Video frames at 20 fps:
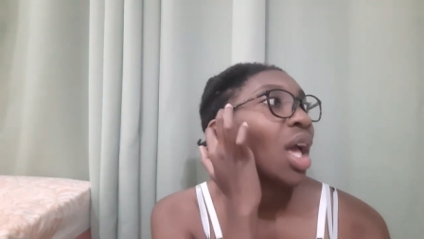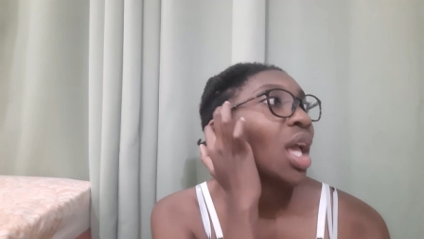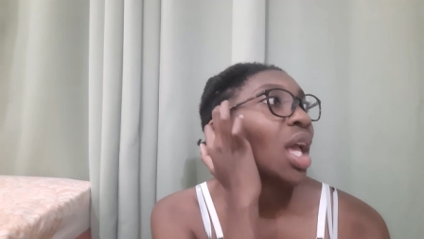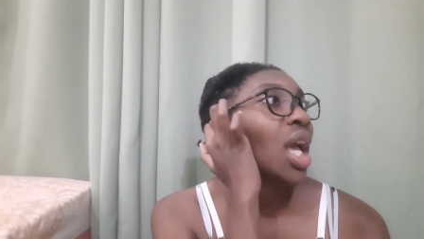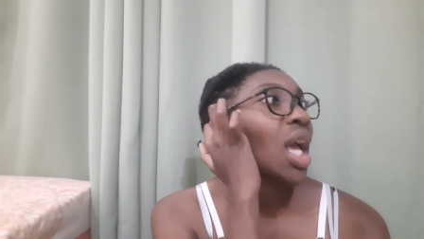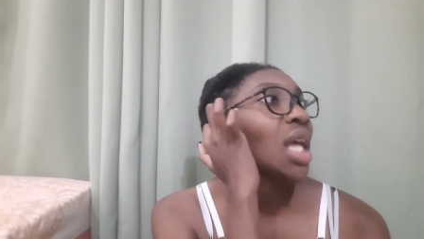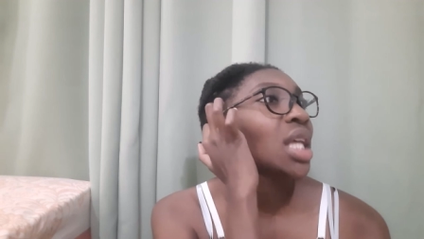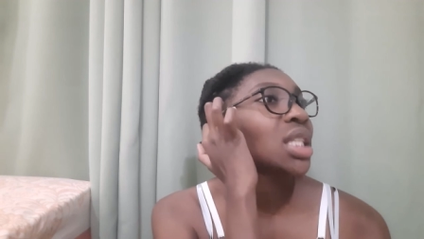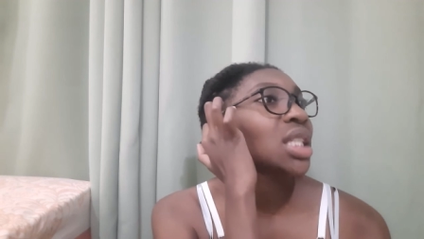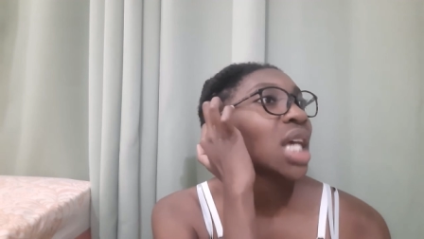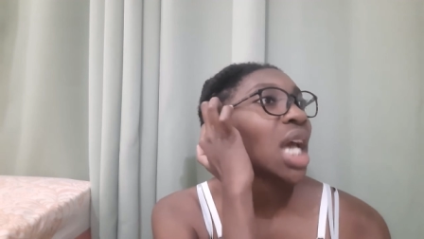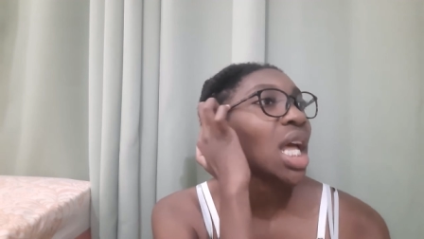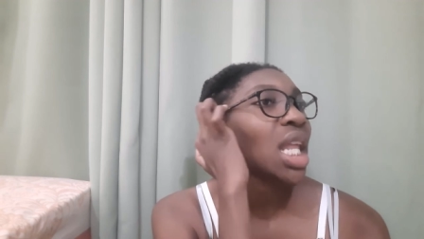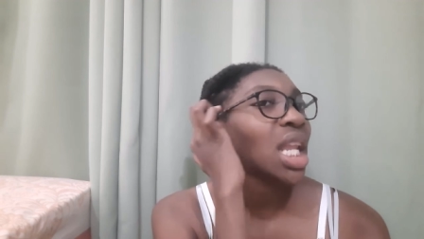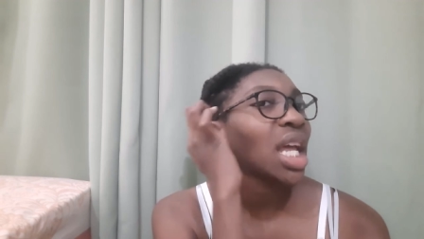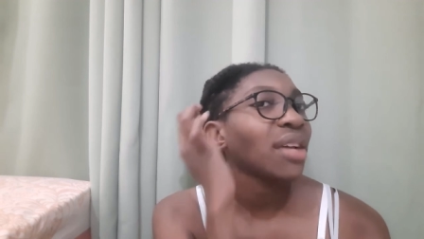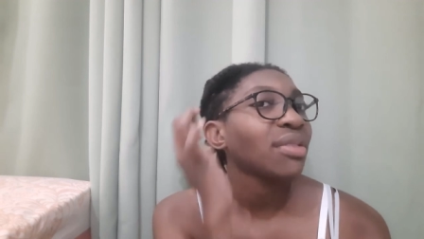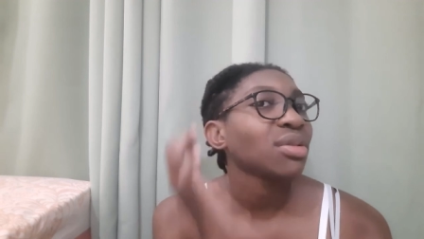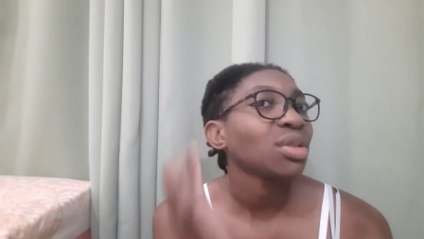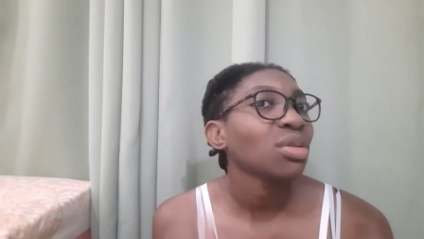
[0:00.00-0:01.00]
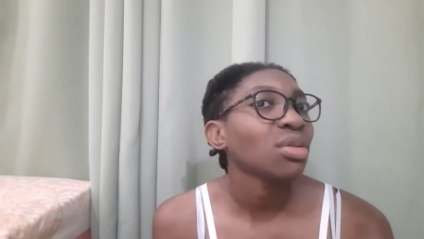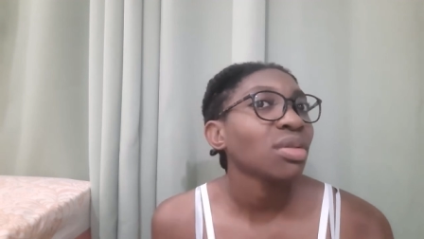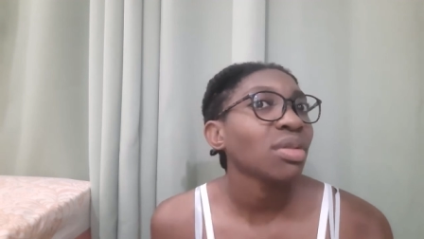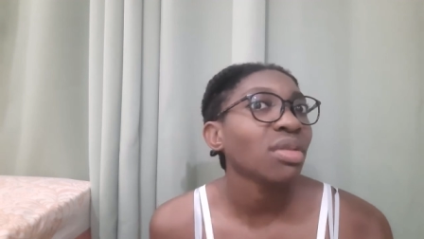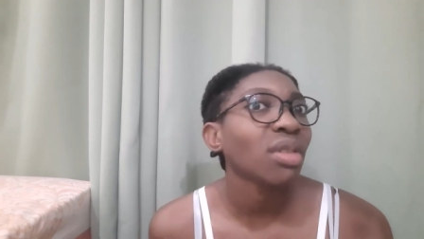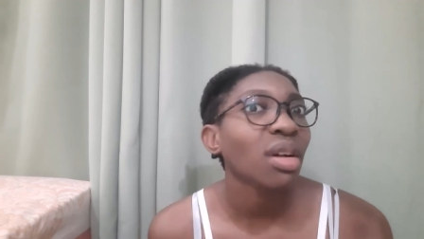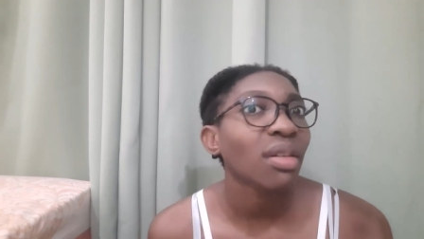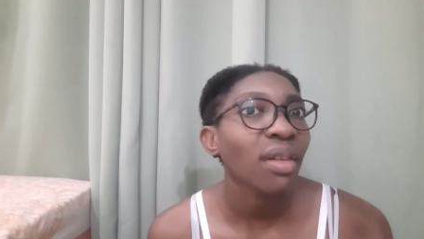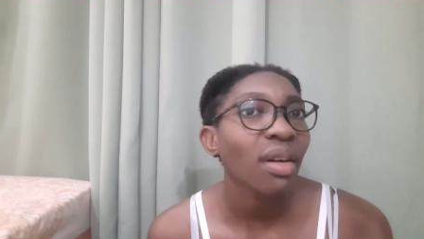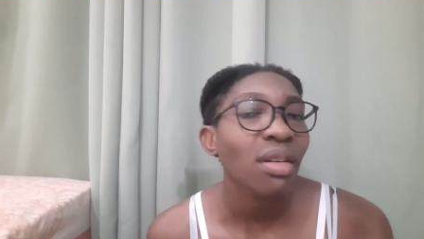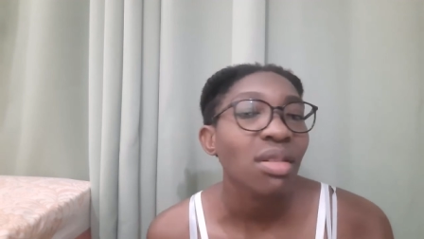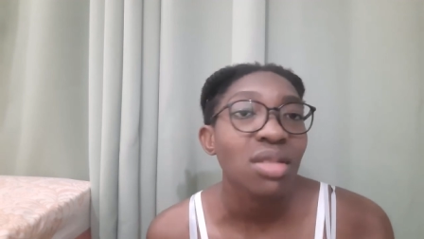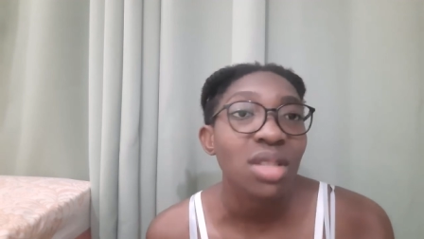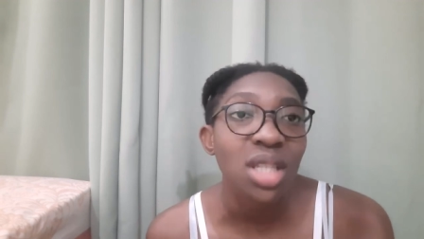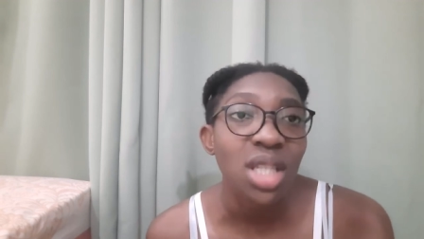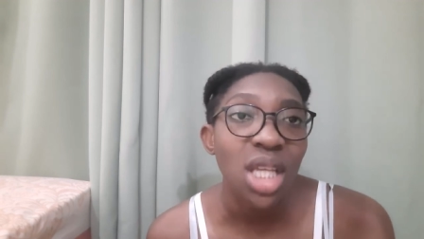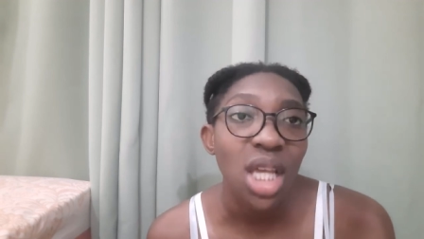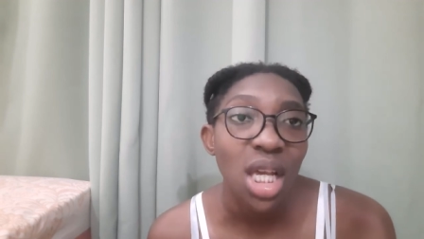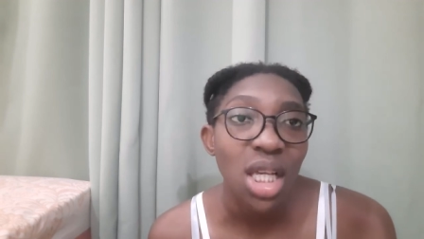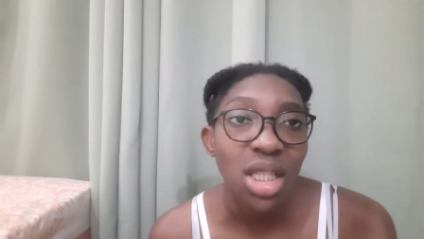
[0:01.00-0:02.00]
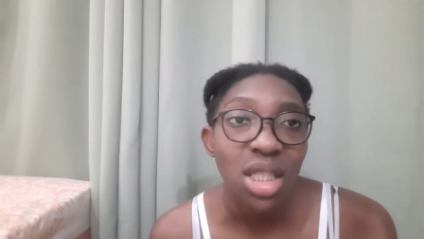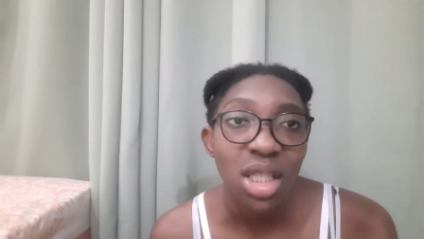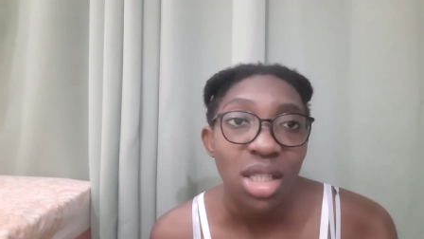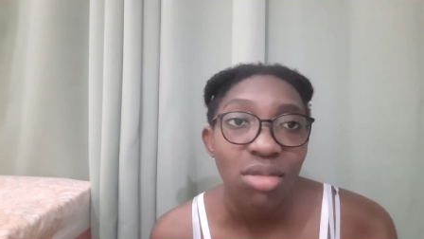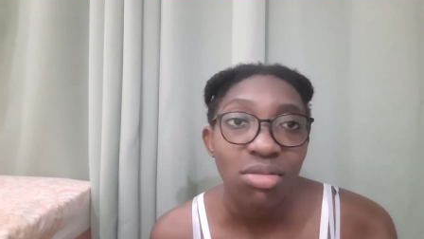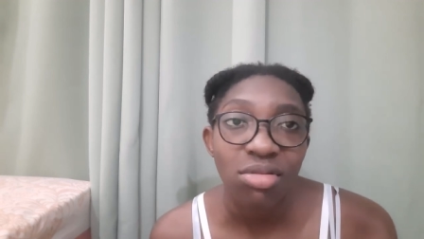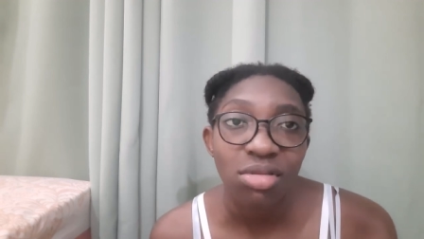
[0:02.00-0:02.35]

your entire life do not revolve around CXC